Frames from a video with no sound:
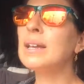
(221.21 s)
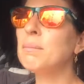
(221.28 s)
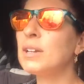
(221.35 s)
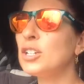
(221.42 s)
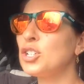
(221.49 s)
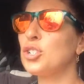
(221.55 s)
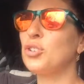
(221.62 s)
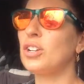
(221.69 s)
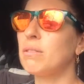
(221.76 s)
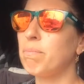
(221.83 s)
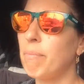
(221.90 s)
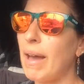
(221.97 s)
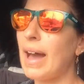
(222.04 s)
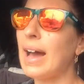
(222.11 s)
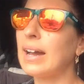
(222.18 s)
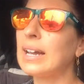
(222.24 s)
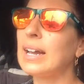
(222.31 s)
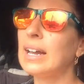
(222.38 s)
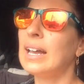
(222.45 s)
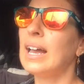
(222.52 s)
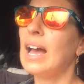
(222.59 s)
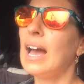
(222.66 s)
Getting my strength back,
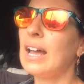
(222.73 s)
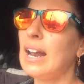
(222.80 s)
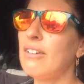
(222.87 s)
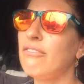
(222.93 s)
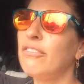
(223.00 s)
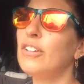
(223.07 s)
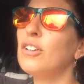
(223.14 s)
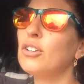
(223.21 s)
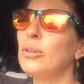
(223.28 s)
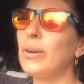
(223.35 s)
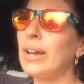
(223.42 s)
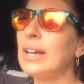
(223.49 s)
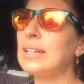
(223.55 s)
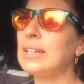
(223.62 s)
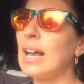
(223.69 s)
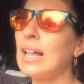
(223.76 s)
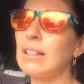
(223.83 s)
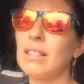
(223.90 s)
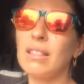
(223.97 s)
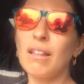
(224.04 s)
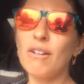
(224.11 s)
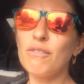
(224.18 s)
and I feel great. I
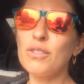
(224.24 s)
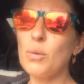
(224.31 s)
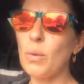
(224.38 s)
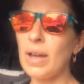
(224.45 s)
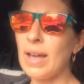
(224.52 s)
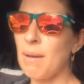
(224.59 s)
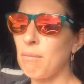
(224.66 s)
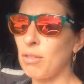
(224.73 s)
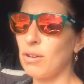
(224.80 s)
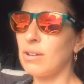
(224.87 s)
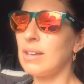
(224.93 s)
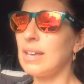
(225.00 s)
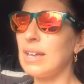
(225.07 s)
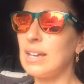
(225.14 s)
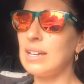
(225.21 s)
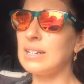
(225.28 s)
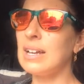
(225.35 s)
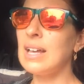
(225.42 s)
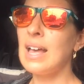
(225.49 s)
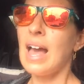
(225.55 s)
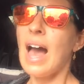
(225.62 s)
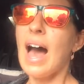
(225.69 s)
love the way I'm looking,
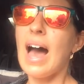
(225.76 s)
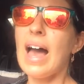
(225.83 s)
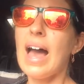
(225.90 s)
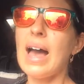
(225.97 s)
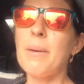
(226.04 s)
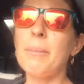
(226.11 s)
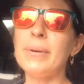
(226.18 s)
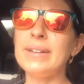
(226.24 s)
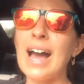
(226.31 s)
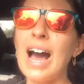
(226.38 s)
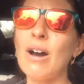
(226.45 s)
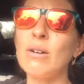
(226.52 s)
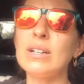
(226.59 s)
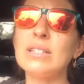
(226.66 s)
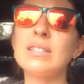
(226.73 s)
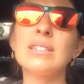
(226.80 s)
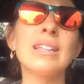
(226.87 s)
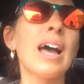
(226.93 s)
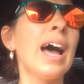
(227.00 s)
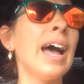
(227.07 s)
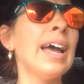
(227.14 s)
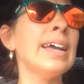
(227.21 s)
but now it's
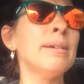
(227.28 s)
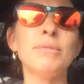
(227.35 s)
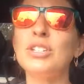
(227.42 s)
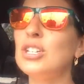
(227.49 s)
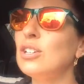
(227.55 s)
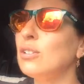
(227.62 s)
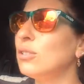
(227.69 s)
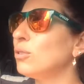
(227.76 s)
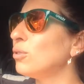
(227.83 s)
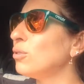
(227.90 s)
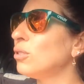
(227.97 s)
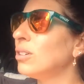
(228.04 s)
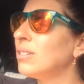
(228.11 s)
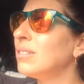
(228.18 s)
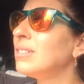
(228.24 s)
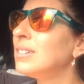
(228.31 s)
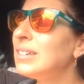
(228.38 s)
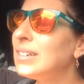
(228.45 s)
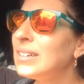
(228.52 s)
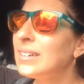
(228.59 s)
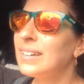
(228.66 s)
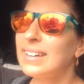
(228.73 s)
time to
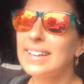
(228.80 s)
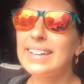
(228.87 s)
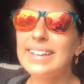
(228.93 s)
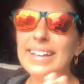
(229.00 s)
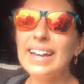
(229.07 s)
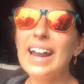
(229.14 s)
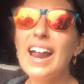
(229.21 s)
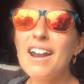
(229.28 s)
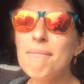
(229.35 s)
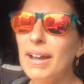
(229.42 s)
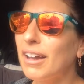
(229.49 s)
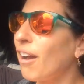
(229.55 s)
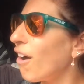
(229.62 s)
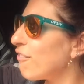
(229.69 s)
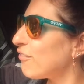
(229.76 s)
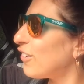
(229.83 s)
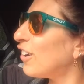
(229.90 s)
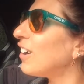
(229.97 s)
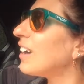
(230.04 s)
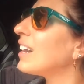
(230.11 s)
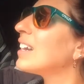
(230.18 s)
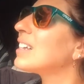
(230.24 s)
get out of my
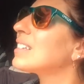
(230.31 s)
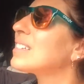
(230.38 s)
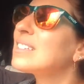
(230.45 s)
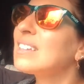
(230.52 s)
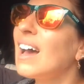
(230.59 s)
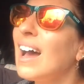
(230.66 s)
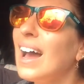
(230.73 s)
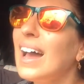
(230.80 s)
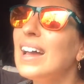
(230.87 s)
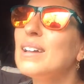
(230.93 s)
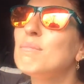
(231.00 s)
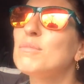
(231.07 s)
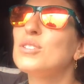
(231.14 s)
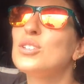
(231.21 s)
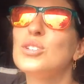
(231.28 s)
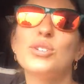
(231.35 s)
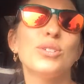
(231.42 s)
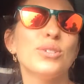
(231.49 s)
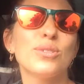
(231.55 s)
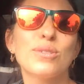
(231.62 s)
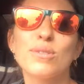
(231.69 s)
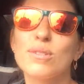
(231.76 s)
comfort. It is time
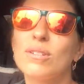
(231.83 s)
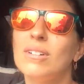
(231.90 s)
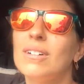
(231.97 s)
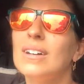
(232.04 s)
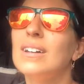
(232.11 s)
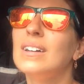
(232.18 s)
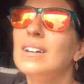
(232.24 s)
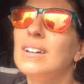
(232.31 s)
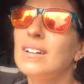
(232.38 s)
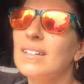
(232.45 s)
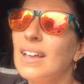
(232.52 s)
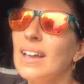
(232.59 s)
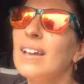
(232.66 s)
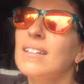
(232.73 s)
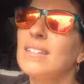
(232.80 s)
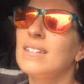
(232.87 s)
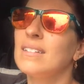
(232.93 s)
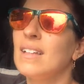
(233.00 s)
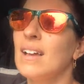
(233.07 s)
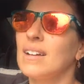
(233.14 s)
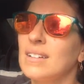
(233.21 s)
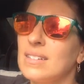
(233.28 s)
to take the
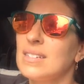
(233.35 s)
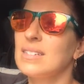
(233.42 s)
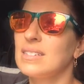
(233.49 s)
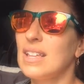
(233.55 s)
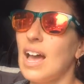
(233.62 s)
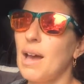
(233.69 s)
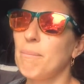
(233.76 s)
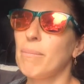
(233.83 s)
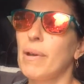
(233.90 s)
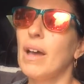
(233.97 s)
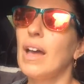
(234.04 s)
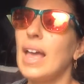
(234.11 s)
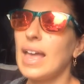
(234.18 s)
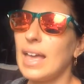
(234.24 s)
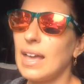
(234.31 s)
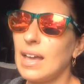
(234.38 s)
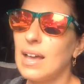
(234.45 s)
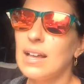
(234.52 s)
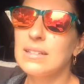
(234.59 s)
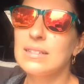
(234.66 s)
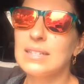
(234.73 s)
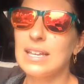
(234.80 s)
next step
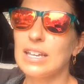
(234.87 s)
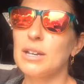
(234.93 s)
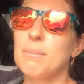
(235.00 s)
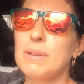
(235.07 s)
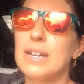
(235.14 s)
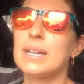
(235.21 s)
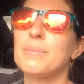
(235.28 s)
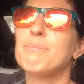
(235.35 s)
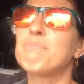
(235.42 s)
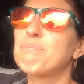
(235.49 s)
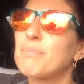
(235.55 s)
and stay committed.